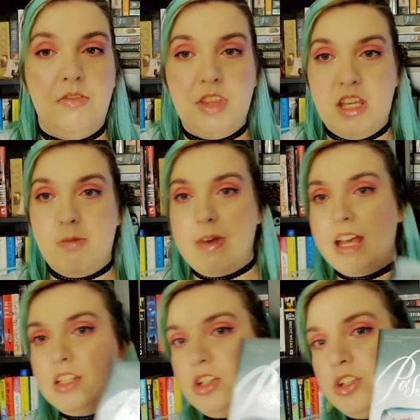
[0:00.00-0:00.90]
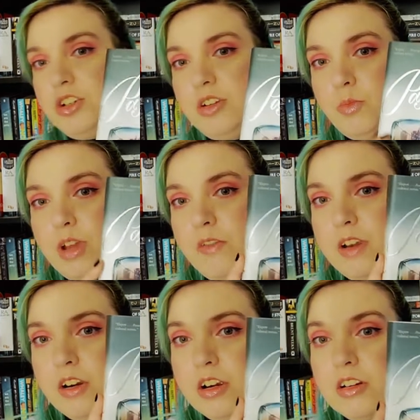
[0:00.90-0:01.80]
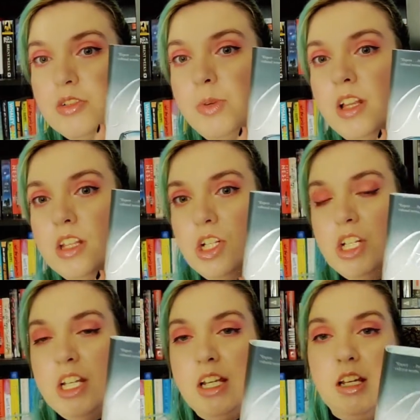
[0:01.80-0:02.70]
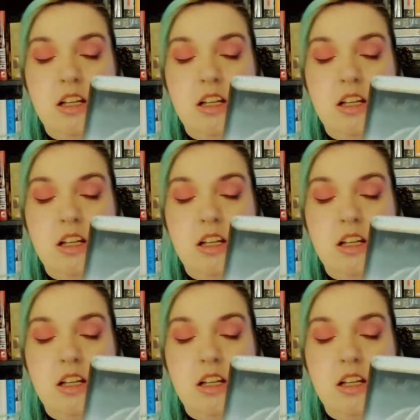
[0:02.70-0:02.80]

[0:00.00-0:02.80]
the Passenger and Wayfarer duology.